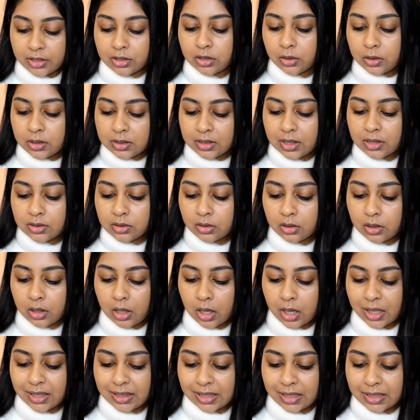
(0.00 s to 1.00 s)
so it says
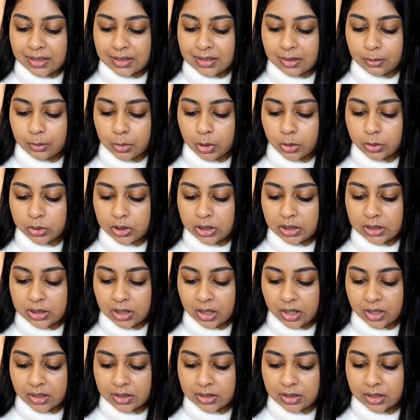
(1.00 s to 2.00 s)
online that it's a
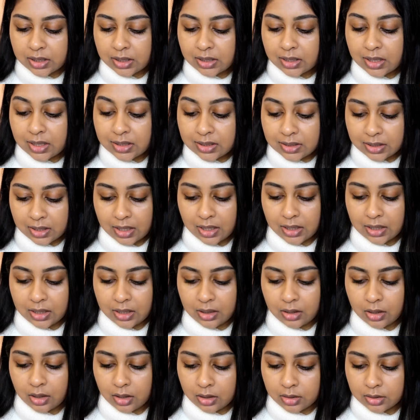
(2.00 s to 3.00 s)
multitasking skin
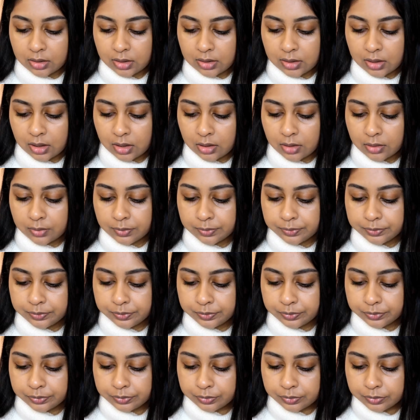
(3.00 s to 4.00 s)
enhancer
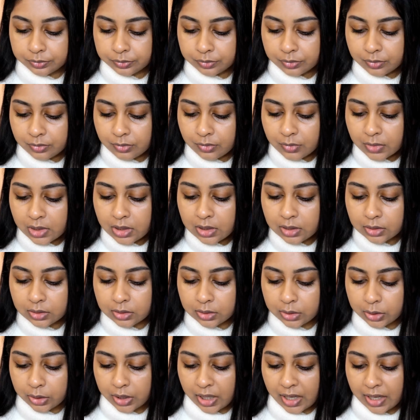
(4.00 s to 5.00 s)

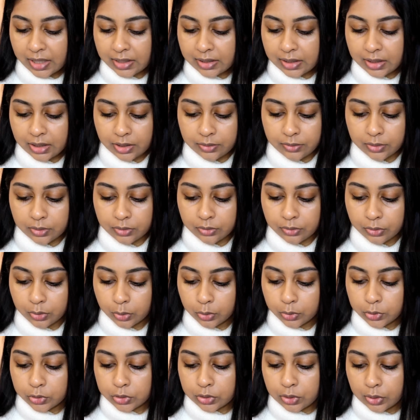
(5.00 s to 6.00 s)
to get even
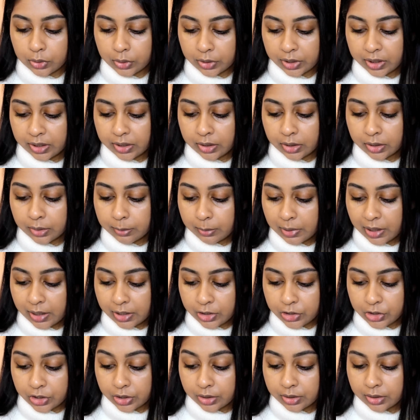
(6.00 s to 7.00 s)
flawless looking
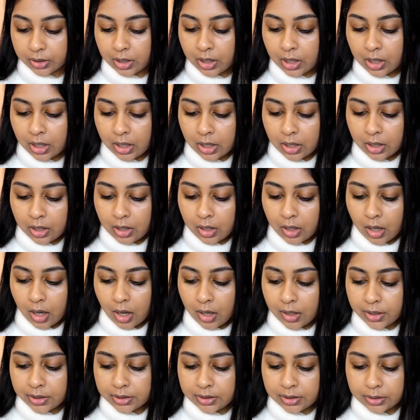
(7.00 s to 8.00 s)
complexion,
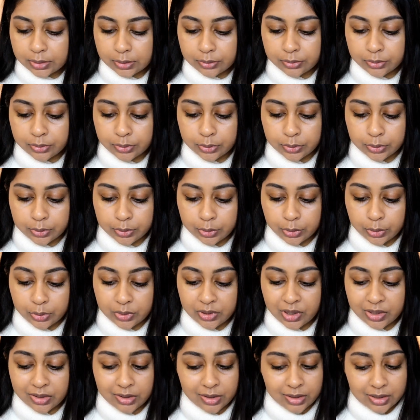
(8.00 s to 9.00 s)
ideal for
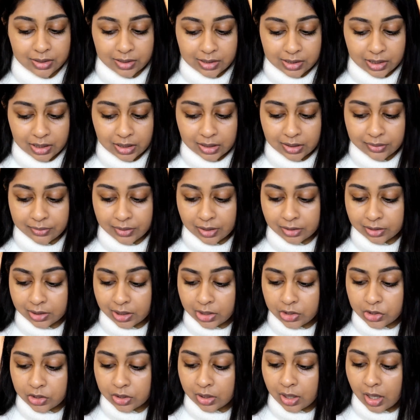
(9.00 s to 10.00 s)
use as a concealer,
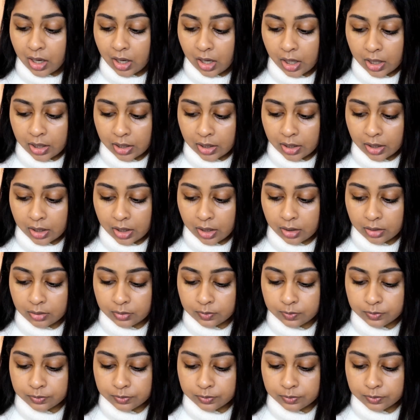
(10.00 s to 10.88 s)
foundation, highlight,